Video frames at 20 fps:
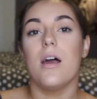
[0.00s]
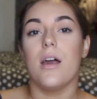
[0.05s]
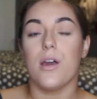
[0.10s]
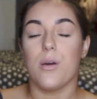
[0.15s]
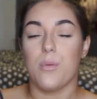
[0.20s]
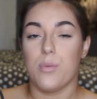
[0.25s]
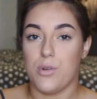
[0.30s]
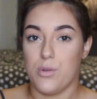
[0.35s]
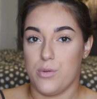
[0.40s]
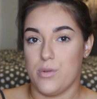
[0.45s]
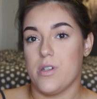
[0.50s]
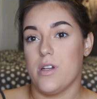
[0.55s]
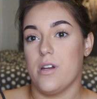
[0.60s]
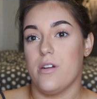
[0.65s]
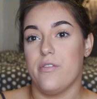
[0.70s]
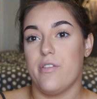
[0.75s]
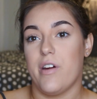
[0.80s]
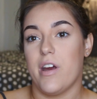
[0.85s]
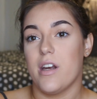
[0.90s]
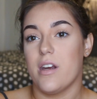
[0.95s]
it would also
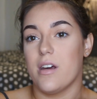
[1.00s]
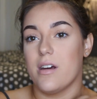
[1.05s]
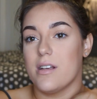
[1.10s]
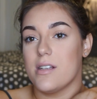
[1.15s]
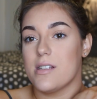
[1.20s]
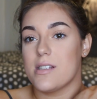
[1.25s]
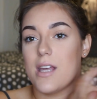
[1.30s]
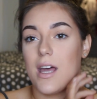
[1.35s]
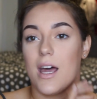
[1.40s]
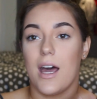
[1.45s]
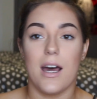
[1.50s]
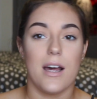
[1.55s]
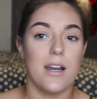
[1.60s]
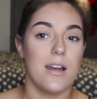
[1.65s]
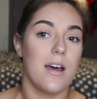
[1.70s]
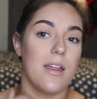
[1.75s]
look very nice, and